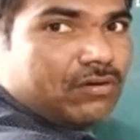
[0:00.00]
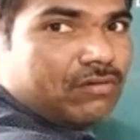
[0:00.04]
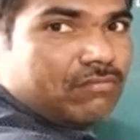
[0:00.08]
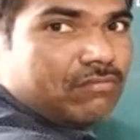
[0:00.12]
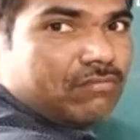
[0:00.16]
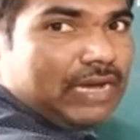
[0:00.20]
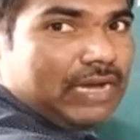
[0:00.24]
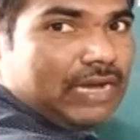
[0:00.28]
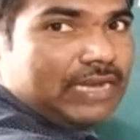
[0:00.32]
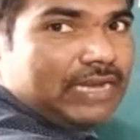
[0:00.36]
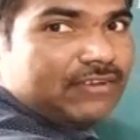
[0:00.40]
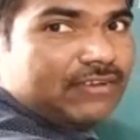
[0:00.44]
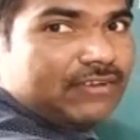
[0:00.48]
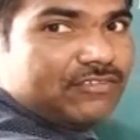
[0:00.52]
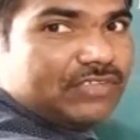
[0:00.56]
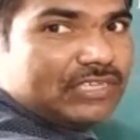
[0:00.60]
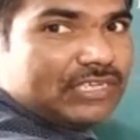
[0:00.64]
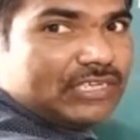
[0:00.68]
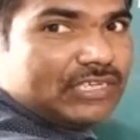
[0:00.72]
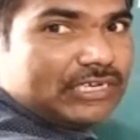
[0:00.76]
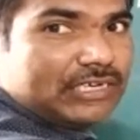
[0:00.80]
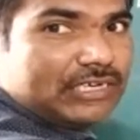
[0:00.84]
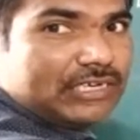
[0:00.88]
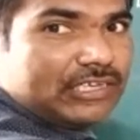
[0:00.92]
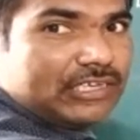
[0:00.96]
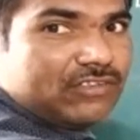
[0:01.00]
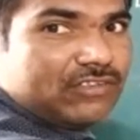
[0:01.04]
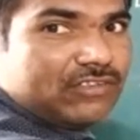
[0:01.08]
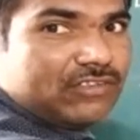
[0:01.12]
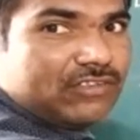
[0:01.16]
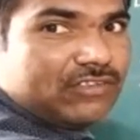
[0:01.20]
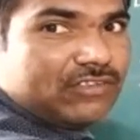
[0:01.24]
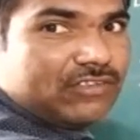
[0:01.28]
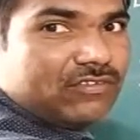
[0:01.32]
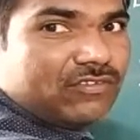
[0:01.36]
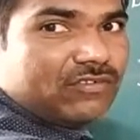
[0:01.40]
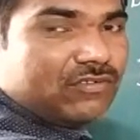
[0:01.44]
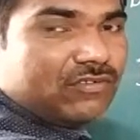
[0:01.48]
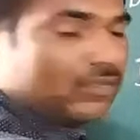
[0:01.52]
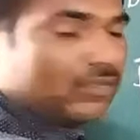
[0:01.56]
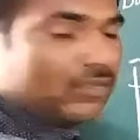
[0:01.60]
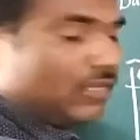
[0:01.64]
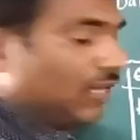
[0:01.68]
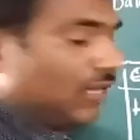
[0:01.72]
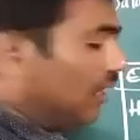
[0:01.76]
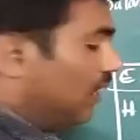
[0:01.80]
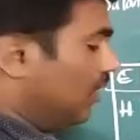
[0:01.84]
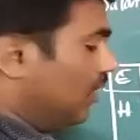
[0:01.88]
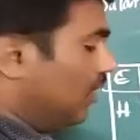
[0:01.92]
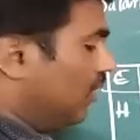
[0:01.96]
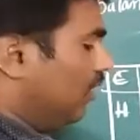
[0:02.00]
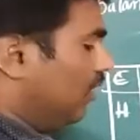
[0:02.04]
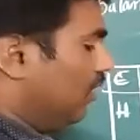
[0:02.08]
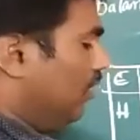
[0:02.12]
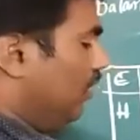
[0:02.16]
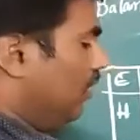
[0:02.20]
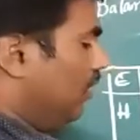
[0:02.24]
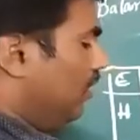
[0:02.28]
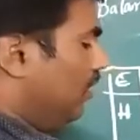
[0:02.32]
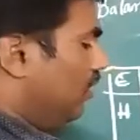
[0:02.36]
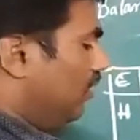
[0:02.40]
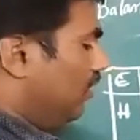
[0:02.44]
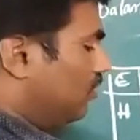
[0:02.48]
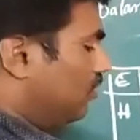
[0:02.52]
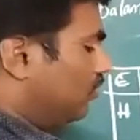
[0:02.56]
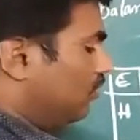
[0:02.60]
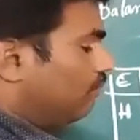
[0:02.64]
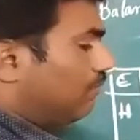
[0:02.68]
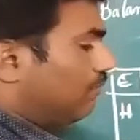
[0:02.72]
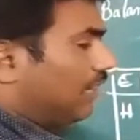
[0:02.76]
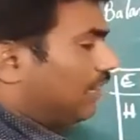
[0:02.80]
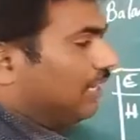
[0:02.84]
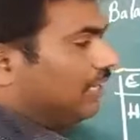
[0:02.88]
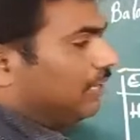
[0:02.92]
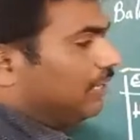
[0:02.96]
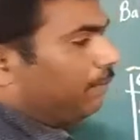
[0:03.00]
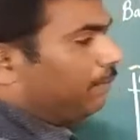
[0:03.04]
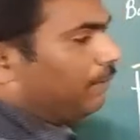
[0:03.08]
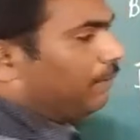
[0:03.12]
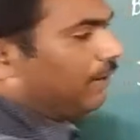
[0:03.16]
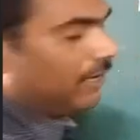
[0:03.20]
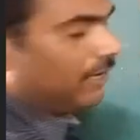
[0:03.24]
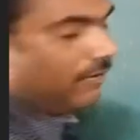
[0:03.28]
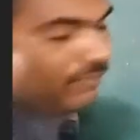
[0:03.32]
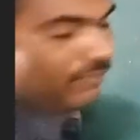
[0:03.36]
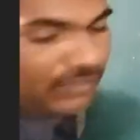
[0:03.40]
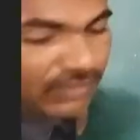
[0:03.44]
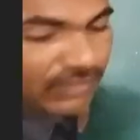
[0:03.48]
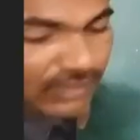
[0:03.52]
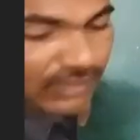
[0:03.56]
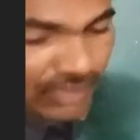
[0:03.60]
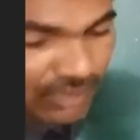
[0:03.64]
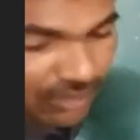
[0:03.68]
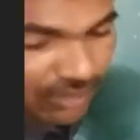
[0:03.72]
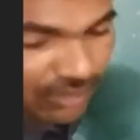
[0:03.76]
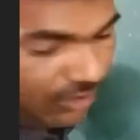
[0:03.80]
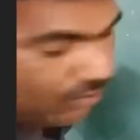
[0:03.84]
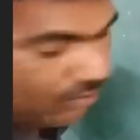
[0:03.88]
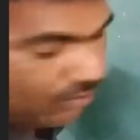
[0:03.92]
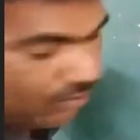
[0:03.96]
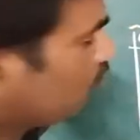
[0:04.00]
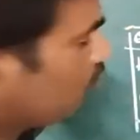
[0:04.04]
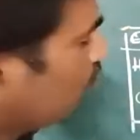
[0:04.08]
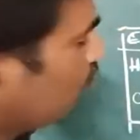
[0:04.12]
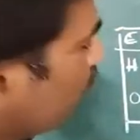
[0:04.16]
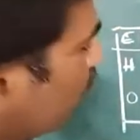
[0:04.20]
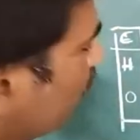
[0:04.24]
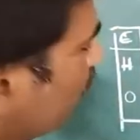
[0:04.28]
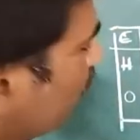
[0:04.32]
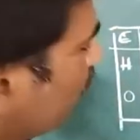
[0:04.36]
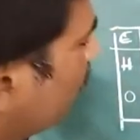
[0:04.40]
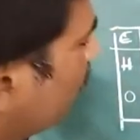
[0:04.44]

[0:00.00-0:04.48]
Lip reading: balancing it is multiplied with the 2.